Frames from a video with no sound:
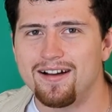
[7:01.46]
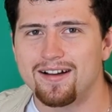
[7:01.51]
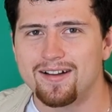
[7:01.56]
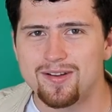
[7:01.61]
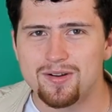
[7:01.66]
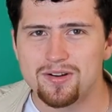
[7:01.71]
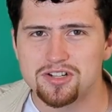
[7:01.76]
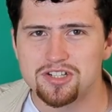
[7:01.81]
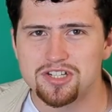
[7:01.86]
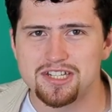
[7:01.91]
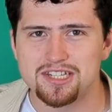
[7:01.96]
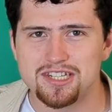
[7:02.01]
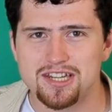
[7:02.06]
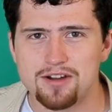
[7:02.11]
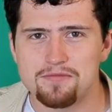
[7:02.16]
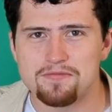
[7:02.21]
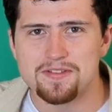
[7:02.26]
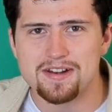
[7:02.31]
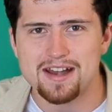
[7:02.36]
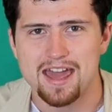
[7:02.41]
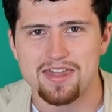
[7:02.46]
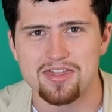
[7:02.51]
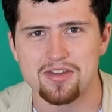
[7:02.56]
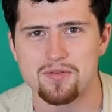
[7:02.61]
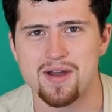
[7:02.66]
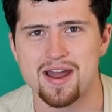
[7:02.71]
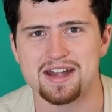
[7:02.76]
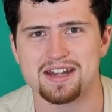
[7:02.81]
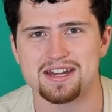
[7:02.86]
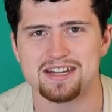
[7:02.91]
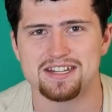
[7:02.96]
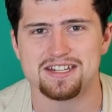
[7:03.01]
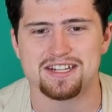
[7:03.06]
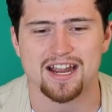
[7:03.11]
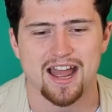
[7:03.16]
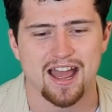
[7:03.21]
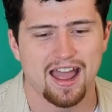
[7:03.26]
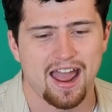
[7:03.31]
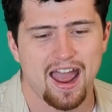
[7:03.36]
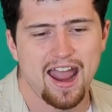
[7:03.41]
caught yourself another one, did
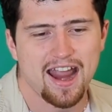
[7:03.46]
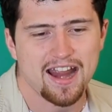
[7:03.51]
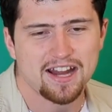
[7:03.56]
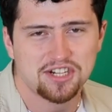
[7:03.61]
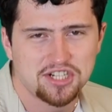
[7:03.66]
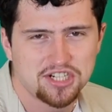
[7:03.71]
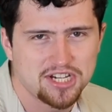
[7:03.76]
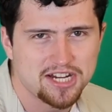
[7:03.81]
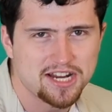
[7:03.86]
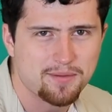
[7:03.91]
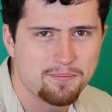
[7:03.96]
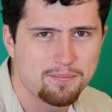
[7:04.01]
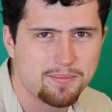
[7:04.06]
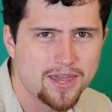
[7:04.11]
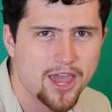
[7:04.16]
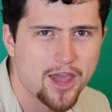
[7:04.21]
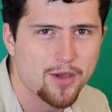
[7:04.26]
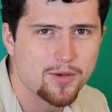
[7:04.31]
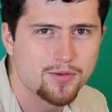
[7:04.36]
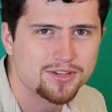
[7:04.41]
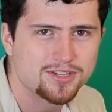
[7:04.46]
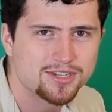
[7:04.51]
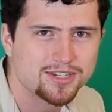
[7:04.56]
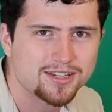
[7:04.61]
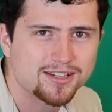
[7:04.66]
ya? Ain't she a beaut?"